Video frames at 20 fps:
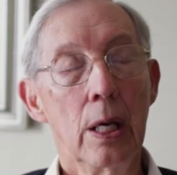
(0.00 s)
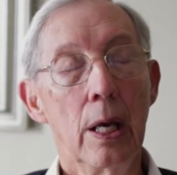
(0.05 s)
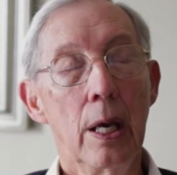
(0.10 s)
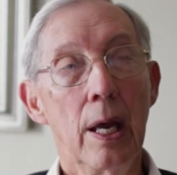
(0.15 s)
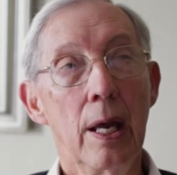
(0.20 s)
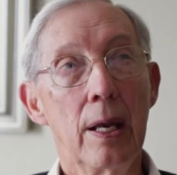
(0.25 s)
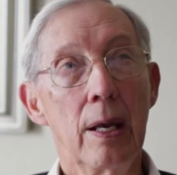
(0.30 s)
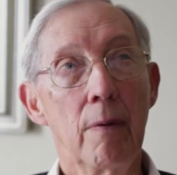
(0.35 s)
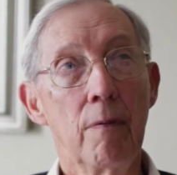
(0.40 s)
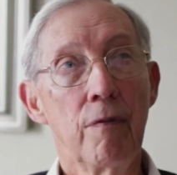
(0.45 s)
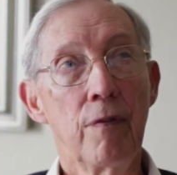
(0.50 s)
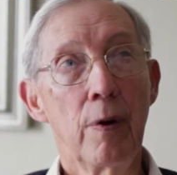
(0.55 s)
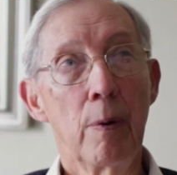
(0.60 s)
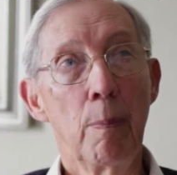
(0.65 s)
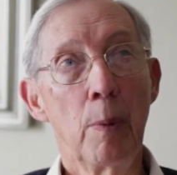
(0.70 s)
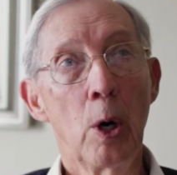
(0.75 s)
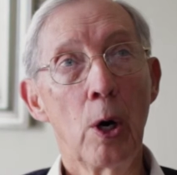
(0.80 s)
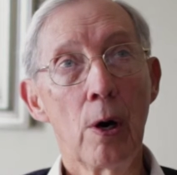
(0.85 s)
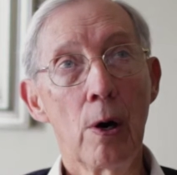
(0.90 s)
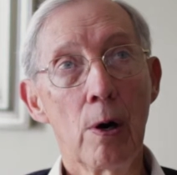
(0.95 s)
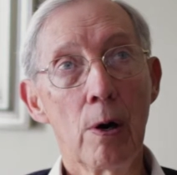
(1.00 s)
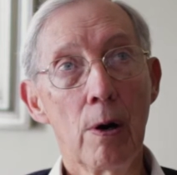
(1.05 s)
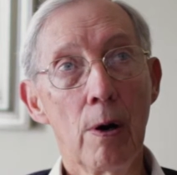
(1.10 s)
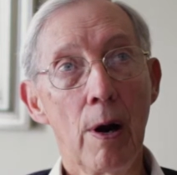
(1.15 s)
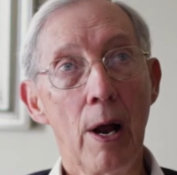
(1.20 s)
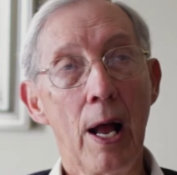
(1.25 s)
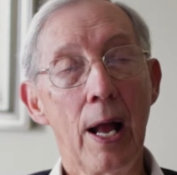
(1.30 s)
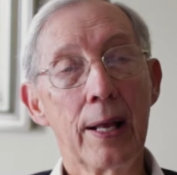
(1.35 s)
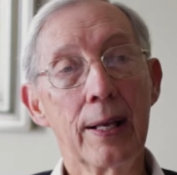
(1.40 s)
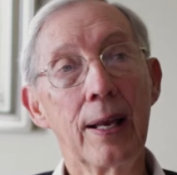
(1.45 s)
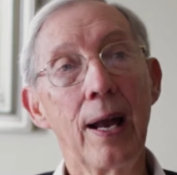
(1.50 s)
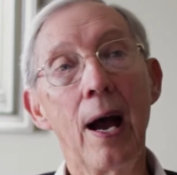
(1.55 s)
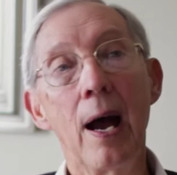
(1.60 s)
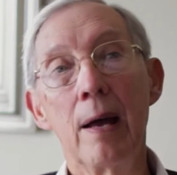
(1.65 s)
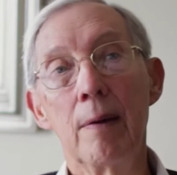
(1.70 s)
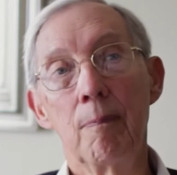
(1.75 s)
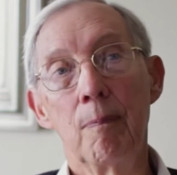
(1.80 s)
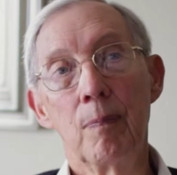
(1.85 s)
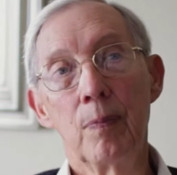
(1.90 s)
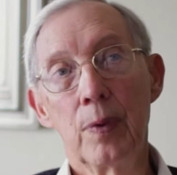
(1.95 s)
And from her, I
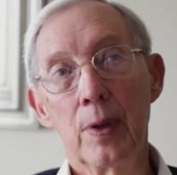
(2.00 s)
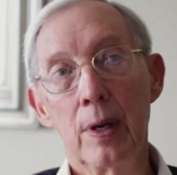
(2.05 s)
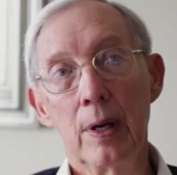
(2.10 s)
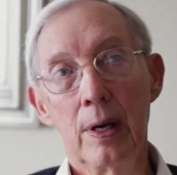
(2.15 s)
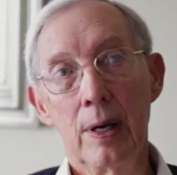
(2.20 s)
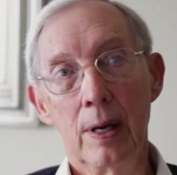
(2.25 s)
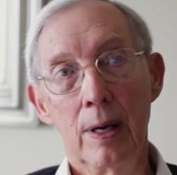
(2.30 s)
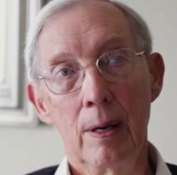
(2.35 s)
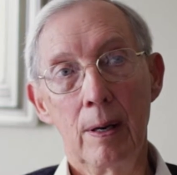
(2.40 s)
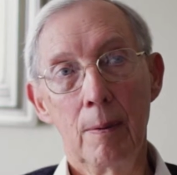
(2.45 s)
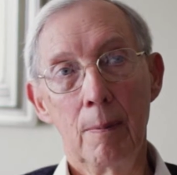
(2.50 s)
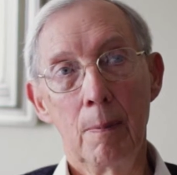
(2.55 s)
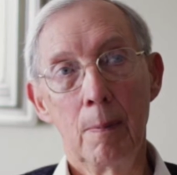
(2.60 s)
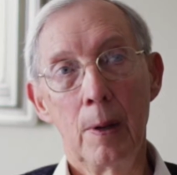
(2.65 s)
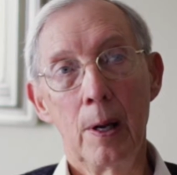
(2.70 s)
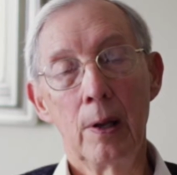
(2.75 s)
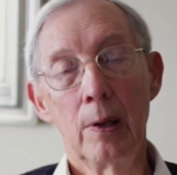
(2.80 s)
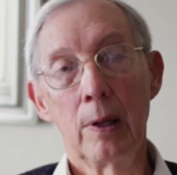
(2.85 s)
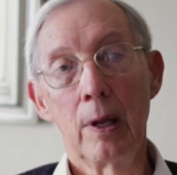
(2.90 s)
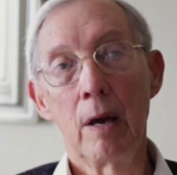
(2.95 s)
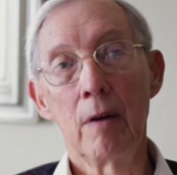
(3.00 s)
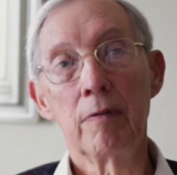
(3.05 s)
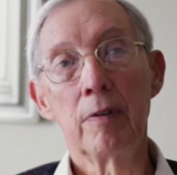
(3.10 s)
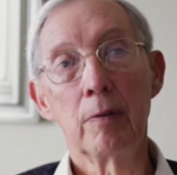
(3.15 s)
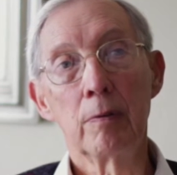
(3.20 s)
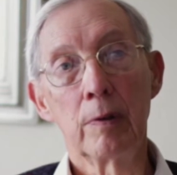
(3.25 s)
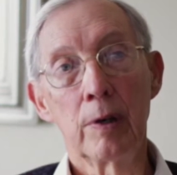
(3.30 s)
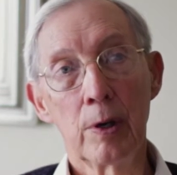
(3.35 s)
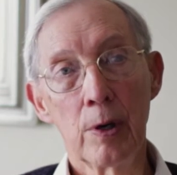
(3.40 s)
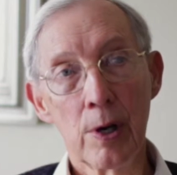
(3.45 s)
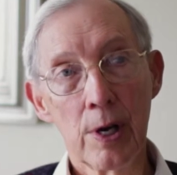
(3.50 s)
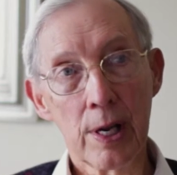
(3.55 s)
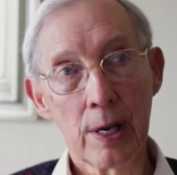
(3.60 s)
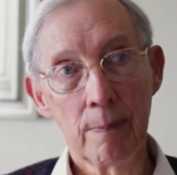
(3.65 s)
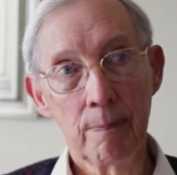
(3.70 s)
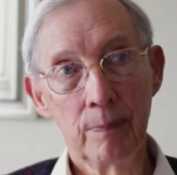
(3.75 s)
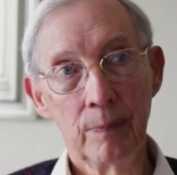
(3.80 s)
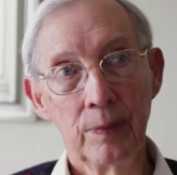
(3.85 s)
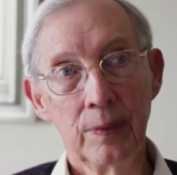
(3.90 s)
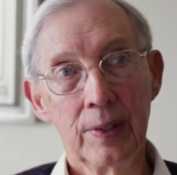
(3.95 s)
got a love of
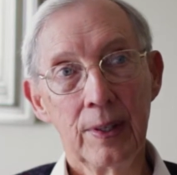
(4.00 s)
learning,